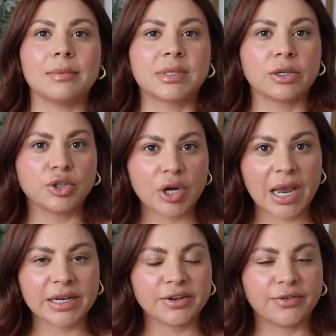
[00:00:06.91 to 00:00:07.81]
I'm still
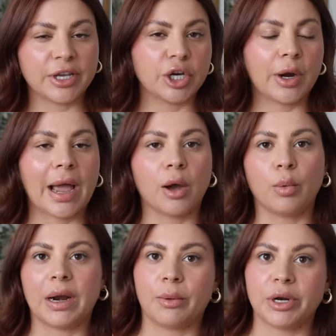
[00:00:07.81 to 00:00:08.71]
trying to figure out
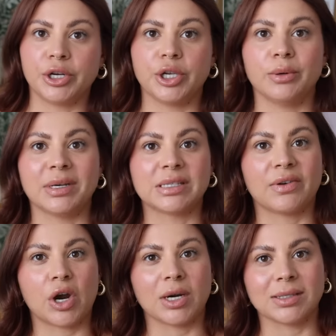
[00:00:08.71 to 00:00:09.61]
what I want to do as
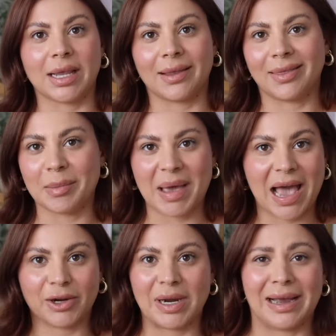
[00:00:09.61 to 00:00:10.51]
far as like the
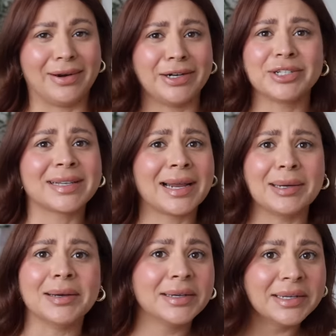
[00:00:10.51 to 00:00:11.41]
background. I just kind
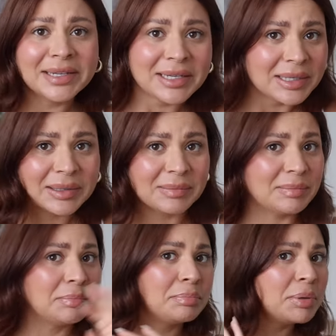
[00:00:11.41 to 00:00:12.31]
of
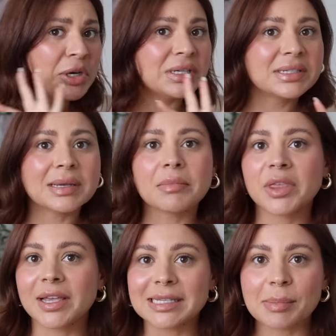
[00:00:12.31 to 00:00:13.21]
put some
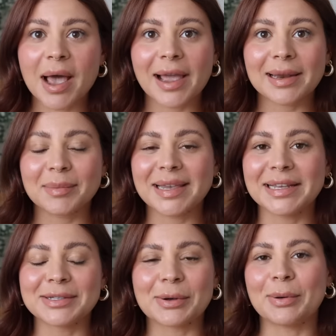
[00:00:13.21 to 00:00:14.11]
things behind
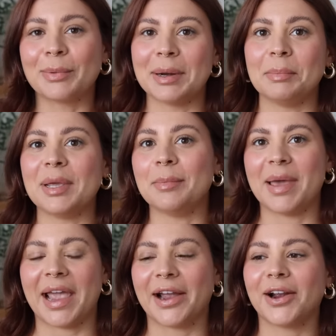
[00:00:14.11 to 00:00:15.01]
me so it wouldn't be
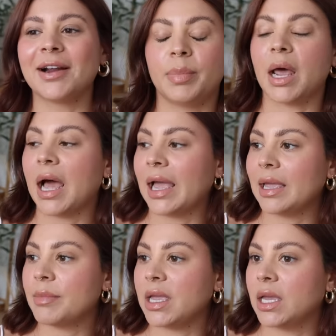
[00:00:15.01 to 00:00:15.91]
bare. But I
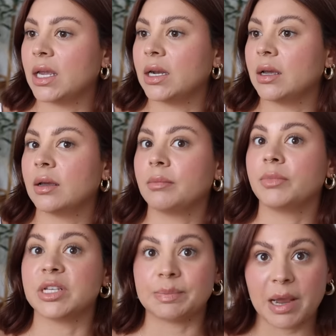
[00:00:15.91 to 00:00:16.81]
am in
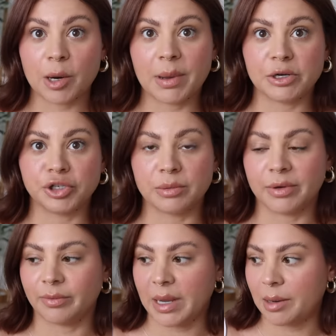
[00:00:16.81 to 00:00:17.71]
the spare bedroom
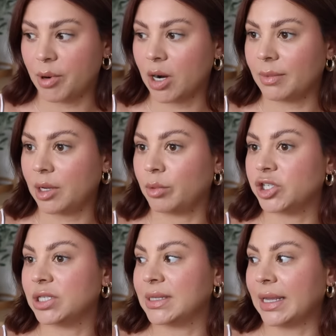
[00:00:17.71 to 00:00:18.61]
of my apartment, which
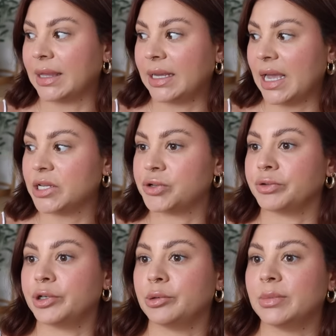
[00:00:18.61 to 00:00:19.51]
is like the guest
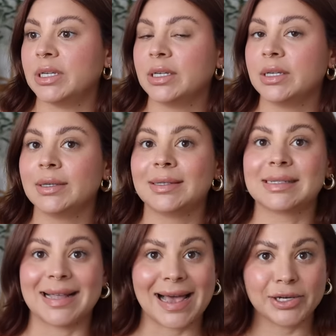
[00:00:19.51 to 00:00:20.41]
room
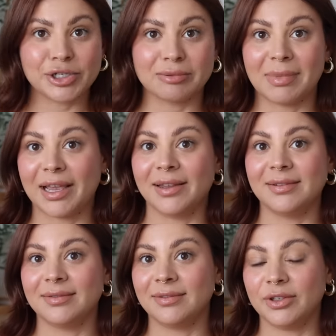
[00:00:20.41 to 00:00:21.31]
slash my
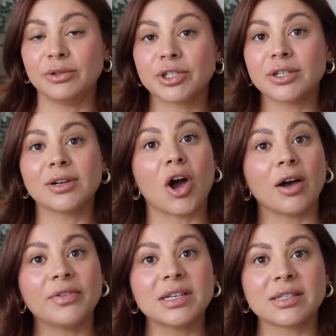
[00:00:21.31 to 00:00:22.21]
future
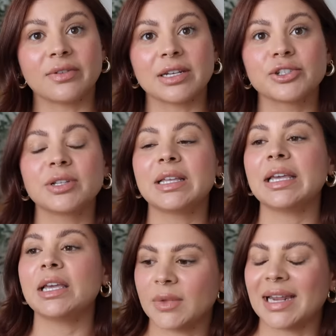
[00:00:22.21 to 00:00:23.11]
office
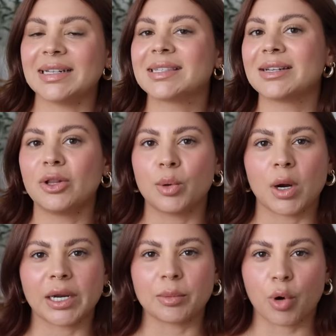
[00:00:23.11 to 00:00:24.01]
eventually. And it's still a
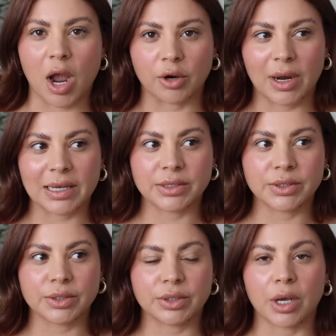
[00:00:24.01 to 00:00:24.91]
work in
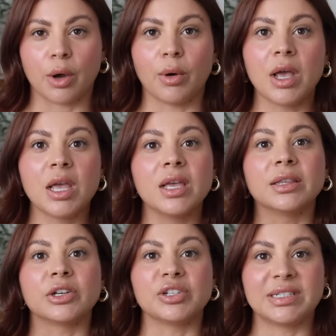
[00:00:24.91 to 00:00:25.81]
progress. So
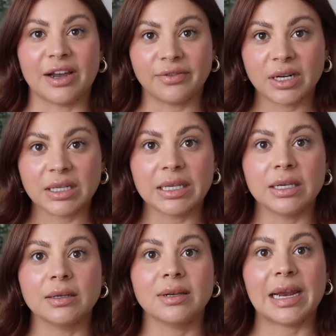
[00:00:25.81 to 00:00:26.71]
there's
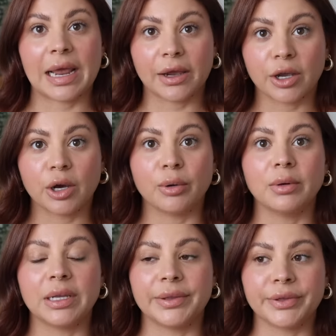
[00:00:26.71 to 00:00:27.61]
definitely an
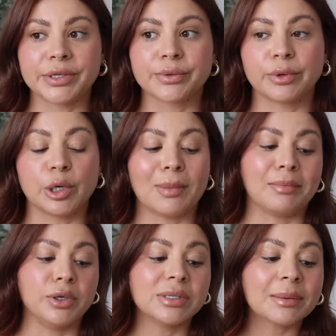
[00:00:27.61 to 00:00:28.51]
echo in this room.
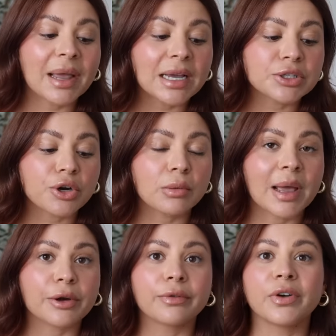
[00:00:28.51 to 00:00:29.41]
I'm using my external
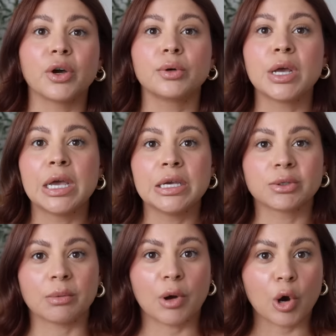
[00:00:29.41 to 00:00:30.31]
microphone,
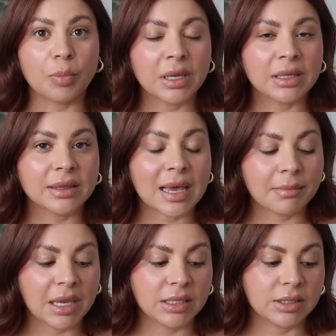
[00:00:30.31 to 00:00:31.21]
so I'm hoping that that
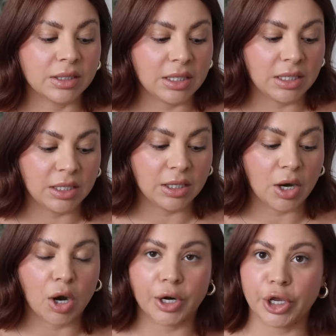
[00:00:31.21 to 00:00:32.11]
makes the
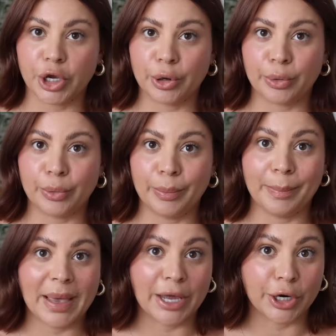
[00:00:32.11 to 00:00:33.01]
audio
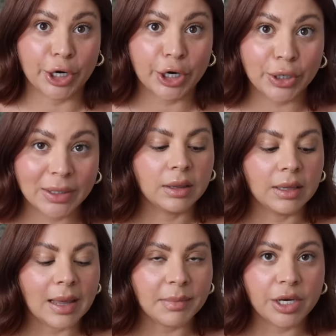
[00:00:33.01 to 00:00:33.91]
better.
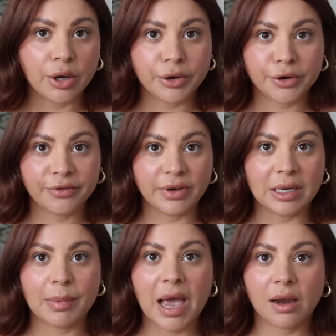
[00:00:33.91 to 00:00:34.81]
Let me know your
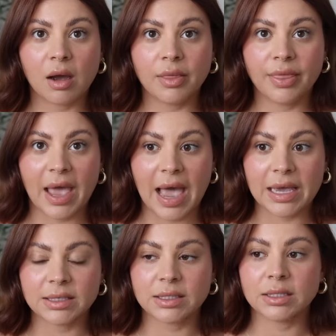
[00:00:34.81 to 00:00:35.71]
feedback on
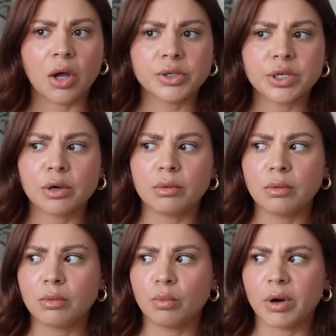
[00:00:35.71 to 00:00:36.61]
that.
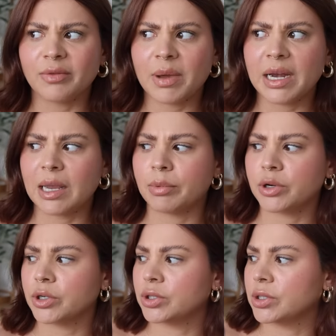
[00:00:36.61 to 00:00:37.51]
Also, one of my
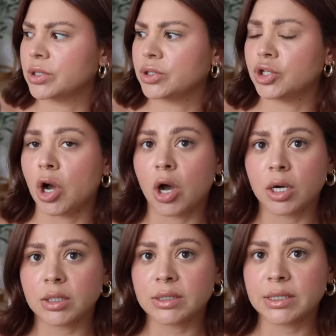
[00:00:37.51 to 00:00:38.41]
neighbor's
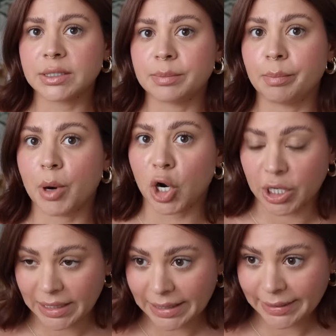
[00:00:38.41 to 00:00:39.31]
dogs is
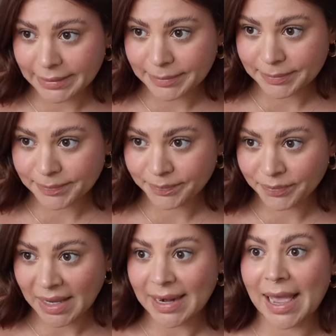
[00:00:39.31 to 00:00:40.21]
barking
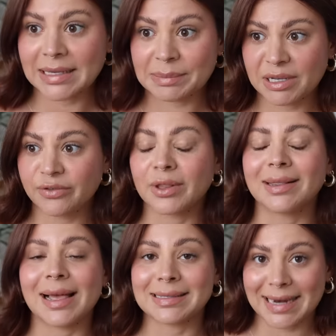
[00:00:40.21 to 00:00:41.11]
and has been for the
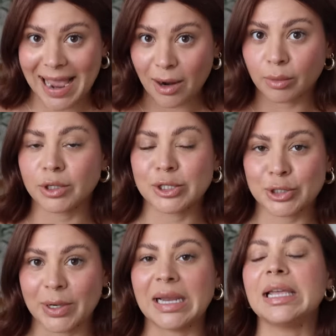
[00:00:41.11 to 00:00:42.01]
last hour
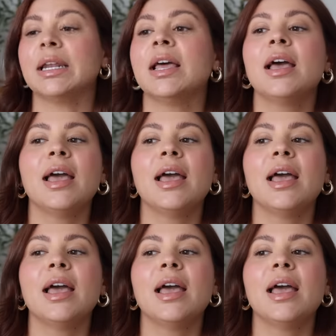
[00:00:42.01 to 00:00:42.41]
straight.